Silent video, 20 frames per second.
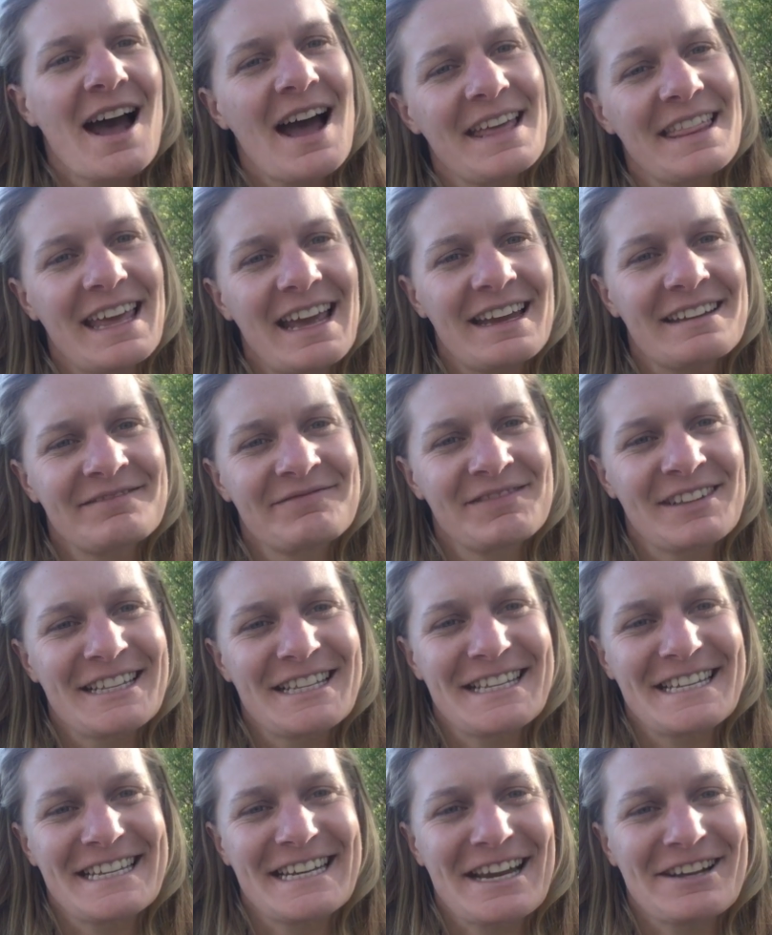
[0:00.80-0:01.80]
Hi there,
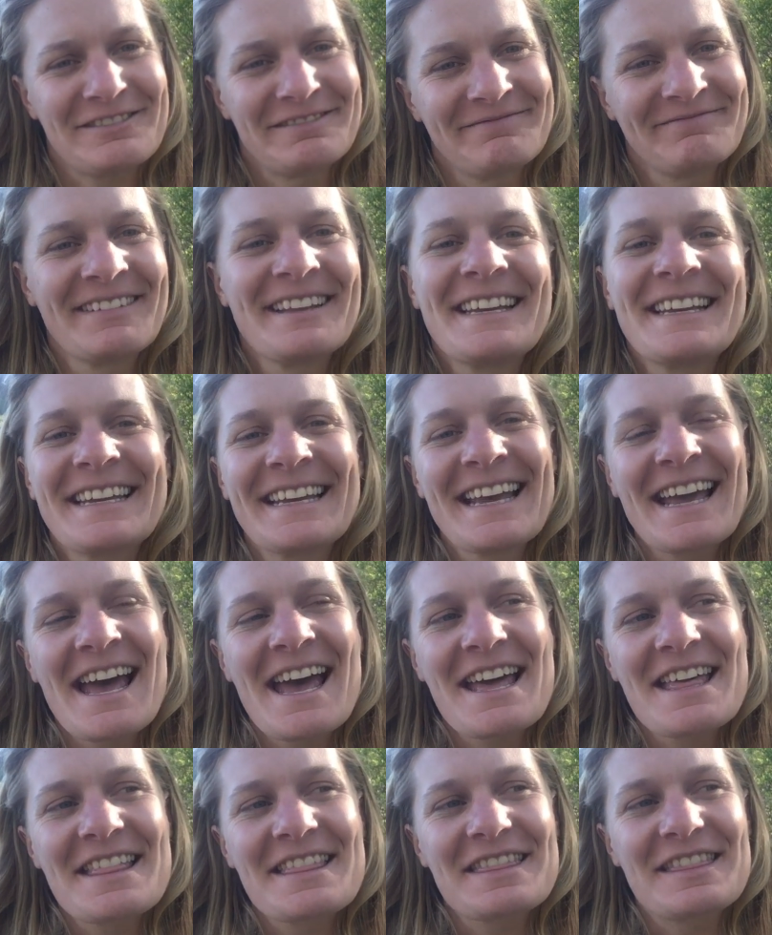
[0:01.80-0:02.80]
it's Danelle.
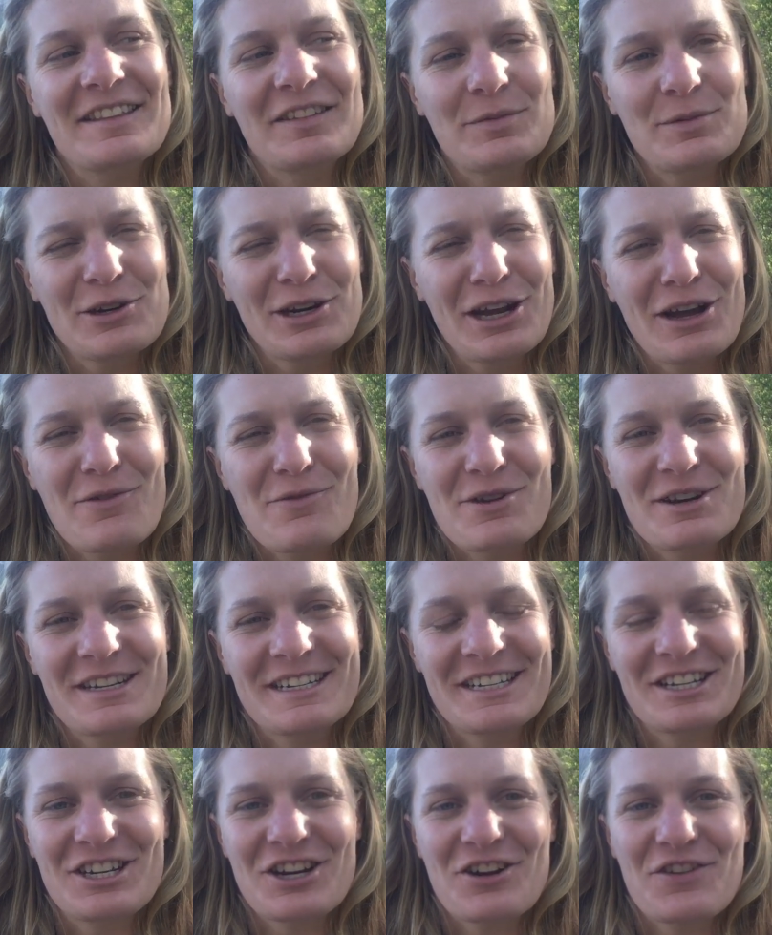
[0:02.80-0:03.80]
This morning I
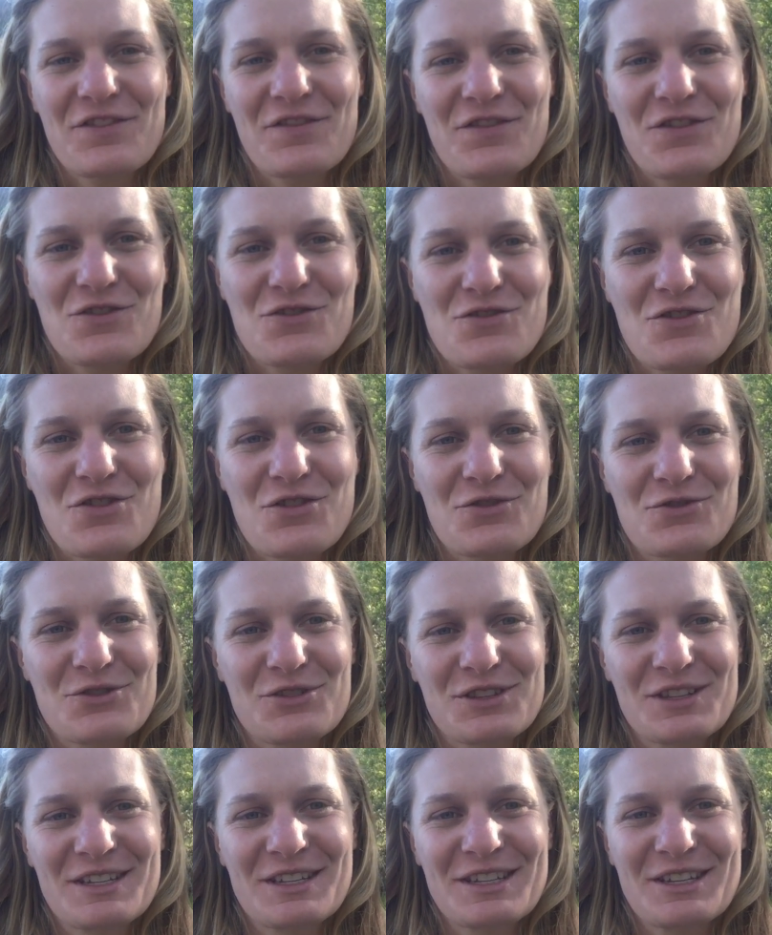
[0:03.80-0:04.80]
wanted to share a few
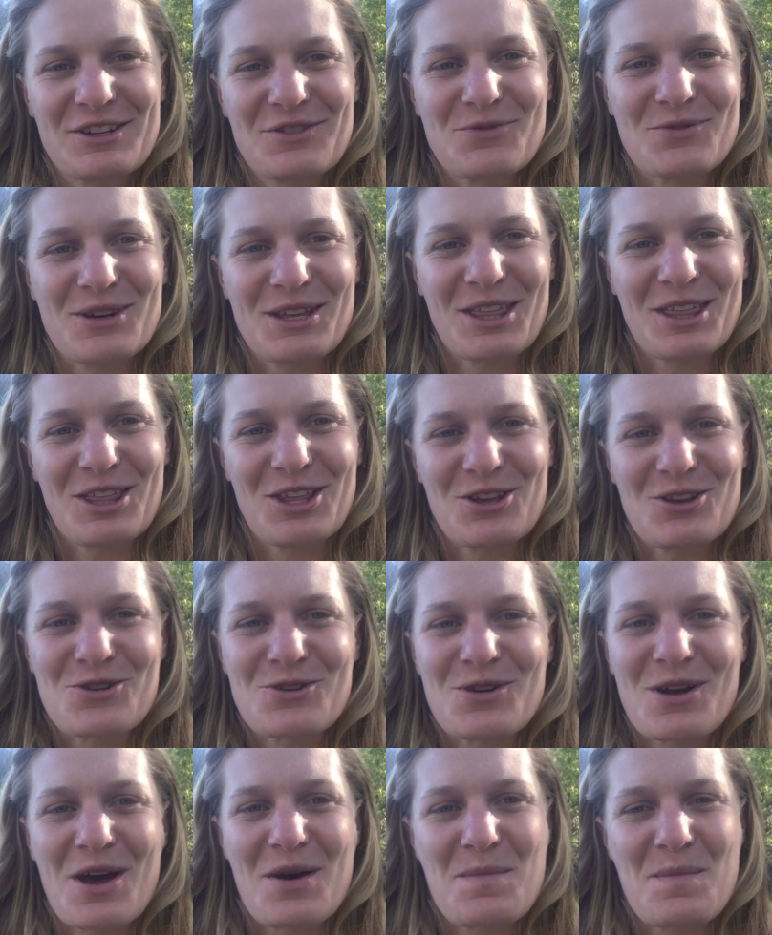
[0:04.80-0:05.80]
thoughts with
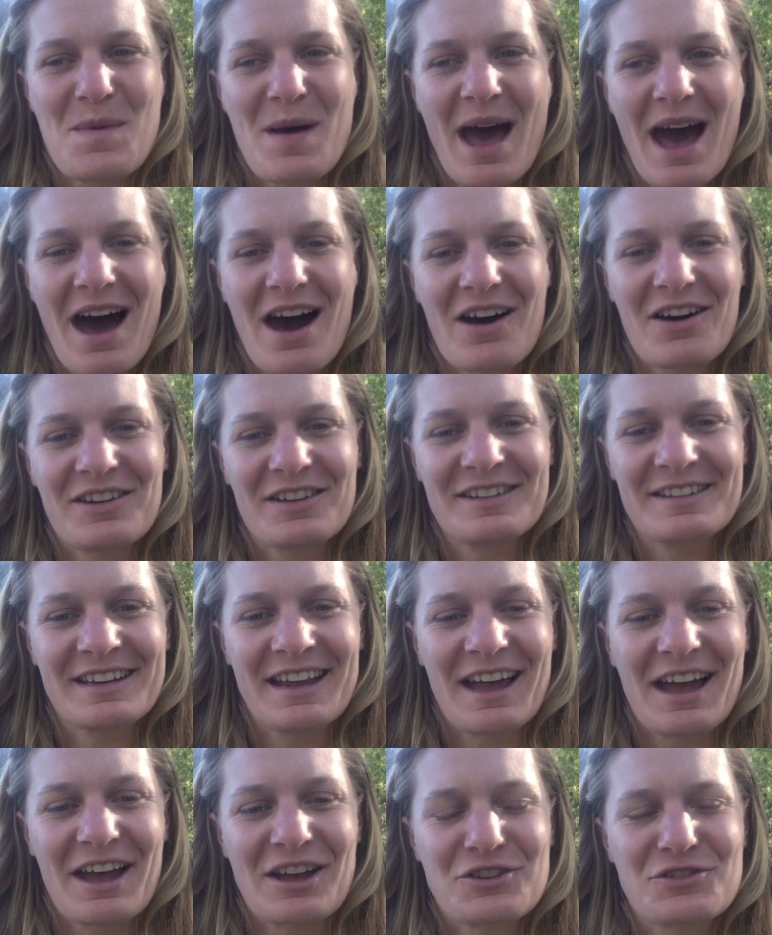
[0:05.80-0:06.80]
you about
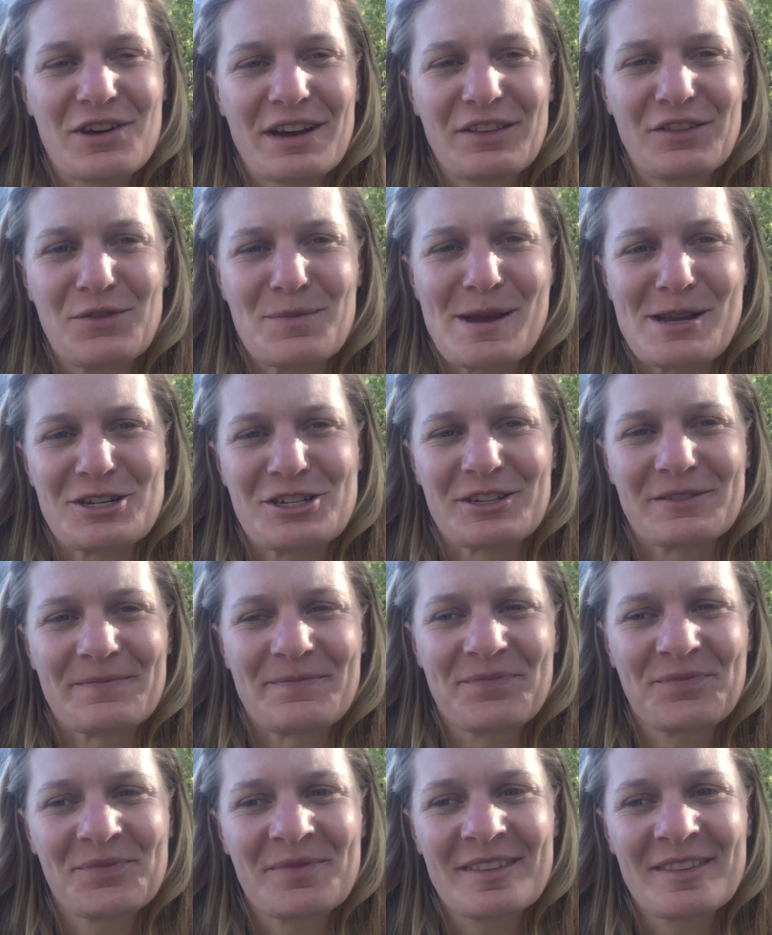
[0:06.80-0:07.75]
transformation.